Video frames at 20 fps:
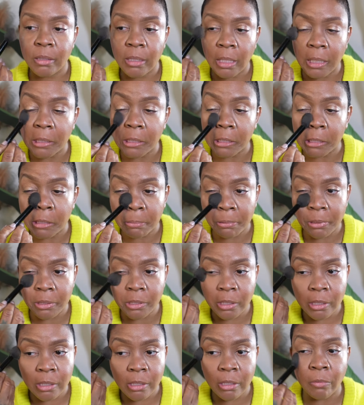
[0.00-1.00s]
take these
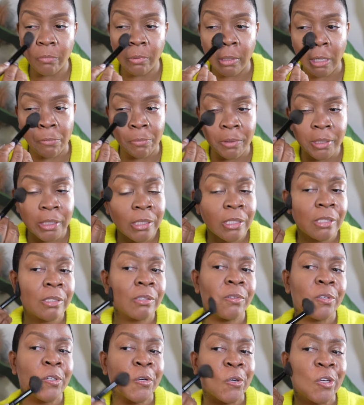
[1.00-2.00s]
pictures of what I wanted to do
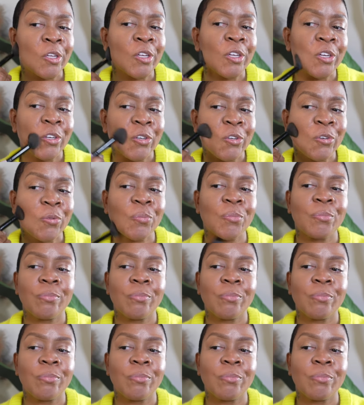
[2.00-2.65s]
earlier.